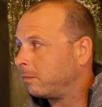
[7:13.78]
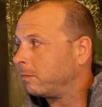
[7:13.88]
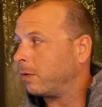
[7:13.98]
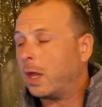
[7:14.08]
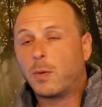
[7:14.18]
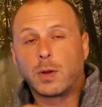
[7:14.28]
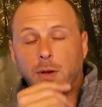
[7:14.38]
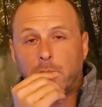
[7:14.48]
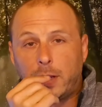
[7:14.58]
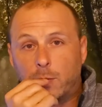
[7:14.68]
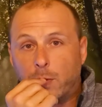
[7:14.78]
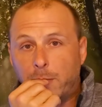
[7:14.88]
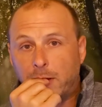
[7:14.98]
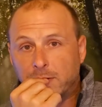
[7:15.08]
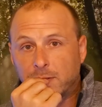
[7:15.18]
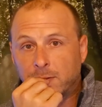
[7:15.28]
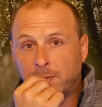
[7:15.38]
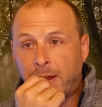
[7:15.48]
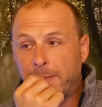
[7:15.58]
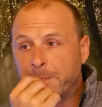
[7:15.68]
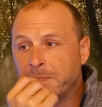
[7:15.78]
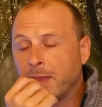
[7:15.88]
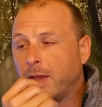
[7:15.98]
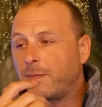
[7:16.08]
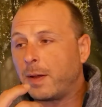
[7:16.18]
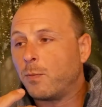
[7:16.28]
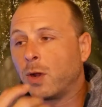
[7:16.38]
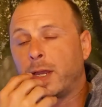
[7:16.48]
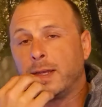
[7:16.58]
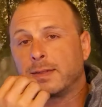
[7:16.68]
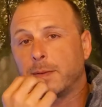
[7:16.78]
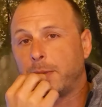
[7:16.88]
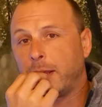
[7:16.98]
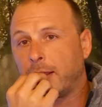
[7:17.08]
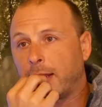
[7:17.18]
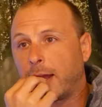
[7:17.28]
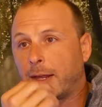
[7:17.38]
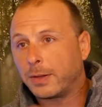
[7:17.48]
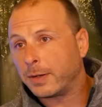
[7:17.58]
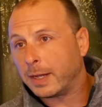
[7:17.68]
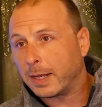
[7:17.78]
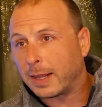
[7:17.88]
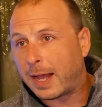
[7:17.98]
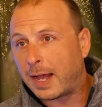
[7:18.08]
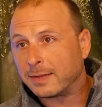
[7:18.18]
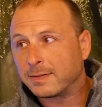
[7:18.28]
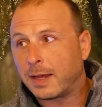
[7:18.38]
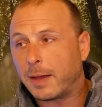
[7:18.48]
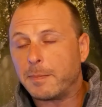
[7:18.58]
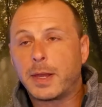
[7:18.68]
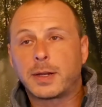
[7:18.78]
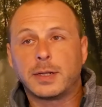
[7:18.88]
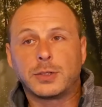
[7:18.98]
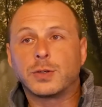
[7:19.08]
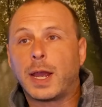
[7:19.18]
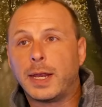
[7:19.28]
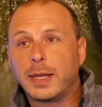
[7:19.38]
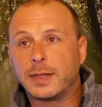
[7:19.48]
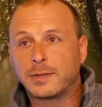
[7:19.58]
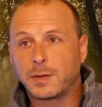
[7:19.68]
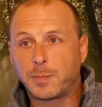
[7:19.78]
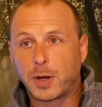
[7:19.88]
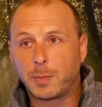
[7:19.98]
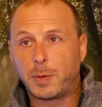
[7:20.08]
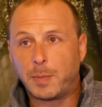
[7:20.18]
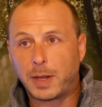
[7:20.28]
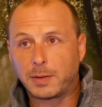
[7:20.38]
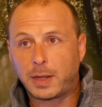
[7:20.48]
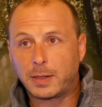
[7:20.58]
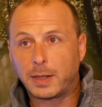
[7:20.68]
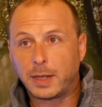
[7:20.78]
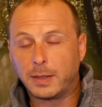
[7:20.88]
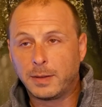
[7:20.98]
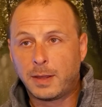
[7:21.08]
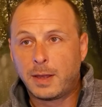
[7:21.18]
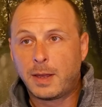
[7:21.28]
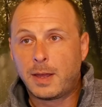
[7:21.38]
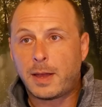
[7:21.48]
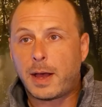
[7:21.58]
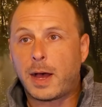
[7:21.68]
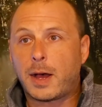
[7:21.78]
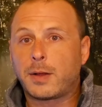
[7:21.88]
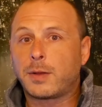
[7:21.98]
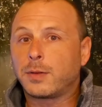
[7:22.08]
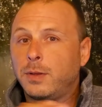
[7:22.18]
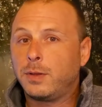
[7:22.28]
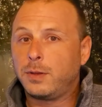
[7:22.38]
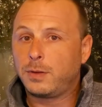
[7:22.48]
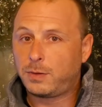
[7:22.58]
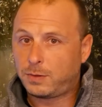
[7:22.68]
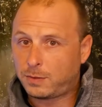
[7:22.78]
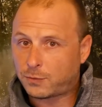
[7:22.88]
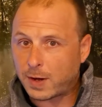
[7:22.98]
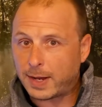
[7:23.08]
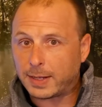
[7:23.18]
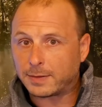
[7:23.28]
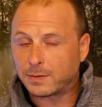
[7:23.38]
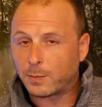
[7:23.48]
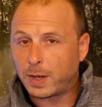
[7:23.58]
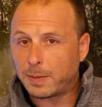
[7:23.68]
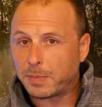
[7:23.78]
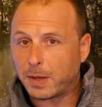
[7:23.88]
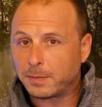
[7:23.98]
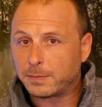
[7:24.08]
lower or equal belts, right? If I'm working something that I learned in class, I'm not going to try it against a purple belt that night. I'll try it against a white belt